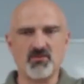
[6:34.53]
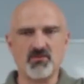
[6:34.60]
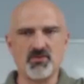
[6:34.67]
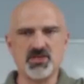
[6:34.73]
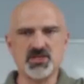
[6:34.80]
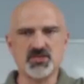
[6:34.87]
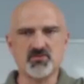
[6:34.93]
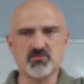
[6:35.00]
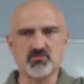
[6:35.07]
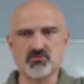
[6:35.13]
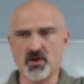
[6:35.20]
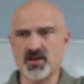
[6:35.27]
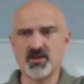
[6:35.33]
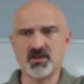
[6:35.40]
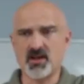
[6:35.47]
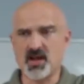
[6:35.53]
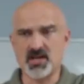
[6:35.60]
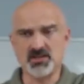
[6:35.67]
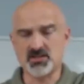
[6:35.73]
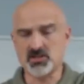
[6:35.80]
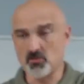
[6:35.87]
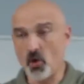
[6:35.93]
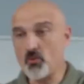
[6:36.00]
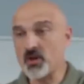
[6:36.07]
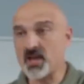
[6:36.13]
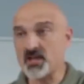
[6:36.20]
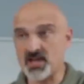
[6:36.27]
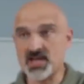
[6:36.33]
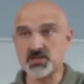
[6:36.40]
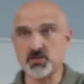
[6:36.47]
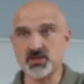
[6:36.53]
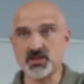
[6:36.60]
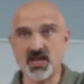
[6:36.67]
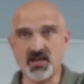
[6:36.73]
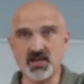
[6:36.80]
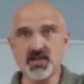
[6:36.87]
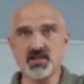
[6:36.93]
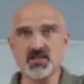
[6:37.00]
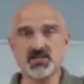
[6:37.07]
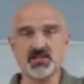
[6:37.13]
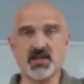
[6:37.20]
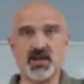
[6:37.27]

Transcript: We just recognize, okay, that's what that is.